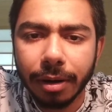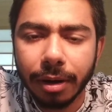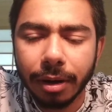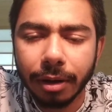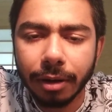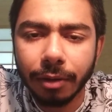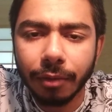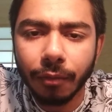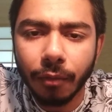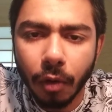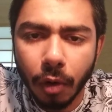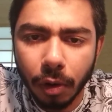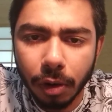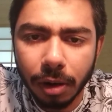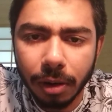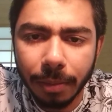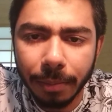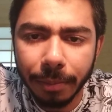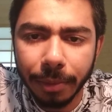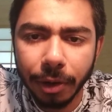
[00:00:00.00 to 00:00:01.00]
a uh, wall
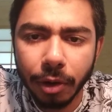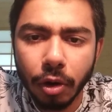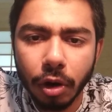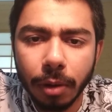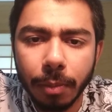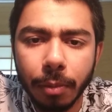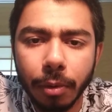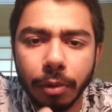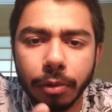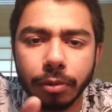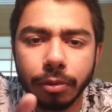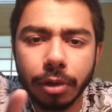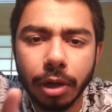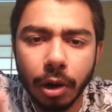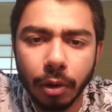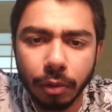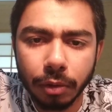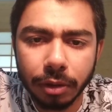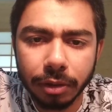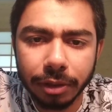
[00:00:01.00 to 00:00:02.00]
may got protrude
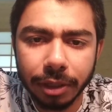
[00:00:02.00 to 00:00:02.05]
out